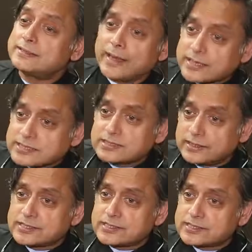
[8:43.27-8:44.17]
a
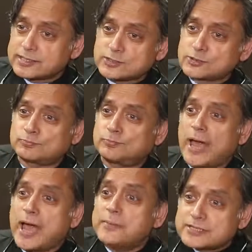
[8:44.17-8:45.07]
nationalist,
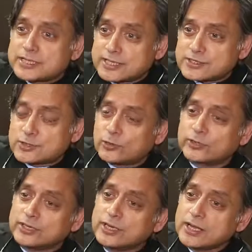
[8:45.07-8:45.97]
amateur
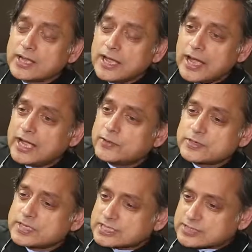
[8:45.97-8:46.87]
historian, I
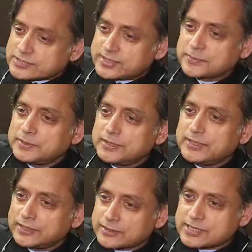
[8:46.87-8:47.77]
was
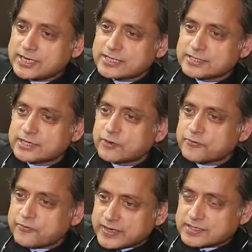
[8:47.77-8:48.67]
extremely irritated and
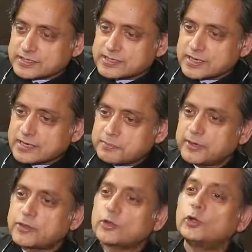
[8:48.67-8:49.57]
offended
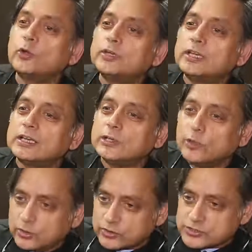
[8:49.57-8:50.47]
by the colonial
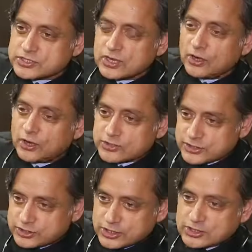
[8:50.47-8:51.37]
laws on
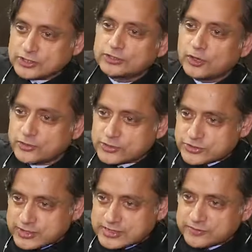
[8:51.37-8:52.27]
sedition, on
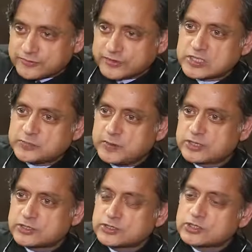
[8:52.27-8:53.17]
restricting free
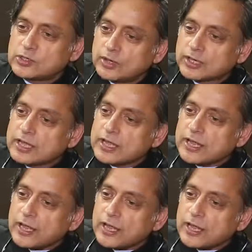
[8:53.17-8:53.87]
speech and so on,